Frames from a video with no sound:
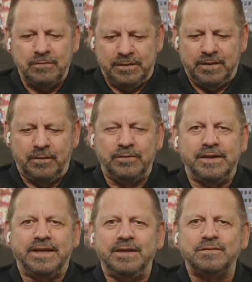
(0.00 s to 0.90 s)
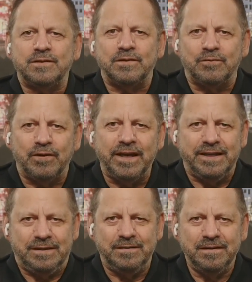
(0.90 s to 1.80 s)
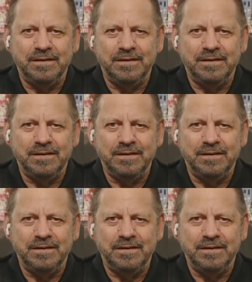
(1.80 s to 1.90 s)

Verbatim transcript: only going against the grain,